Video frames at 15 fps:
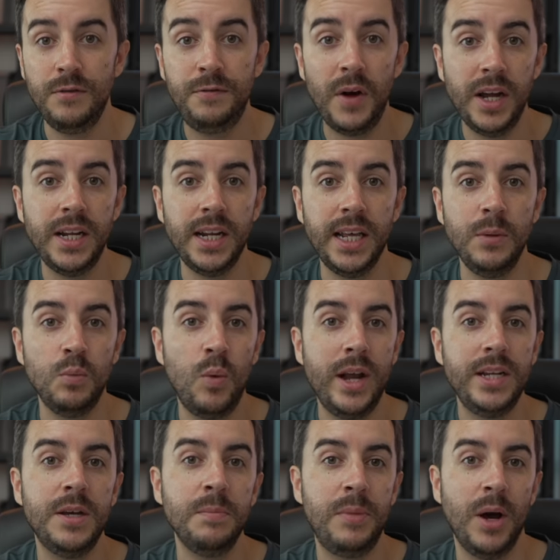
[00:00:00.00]
Finally, when
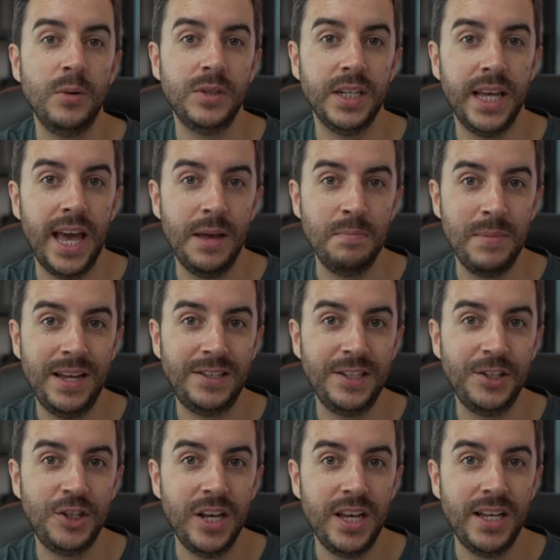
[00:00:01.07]
composing a message,